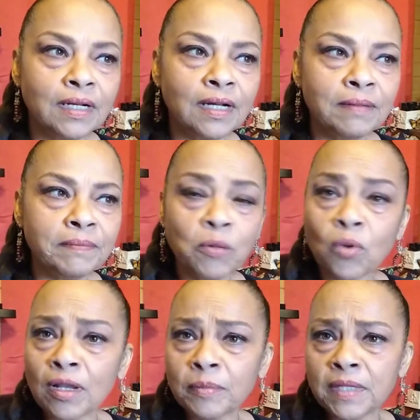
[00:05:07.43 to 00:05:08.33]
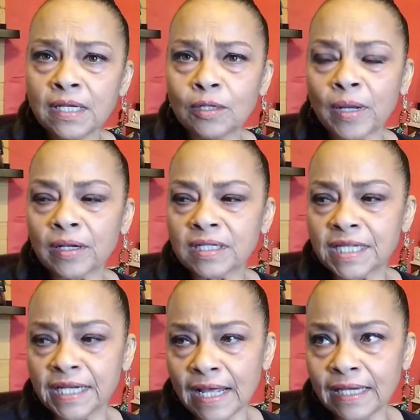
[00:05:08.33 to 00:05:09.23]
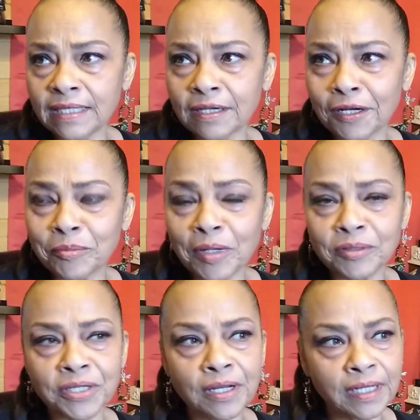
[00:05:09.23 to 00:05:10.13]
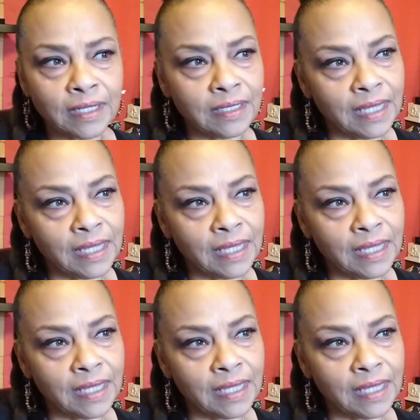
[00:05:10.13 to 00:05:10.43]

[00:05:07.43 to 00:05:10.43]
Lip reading: And while I'm thinking about it tonight, Duck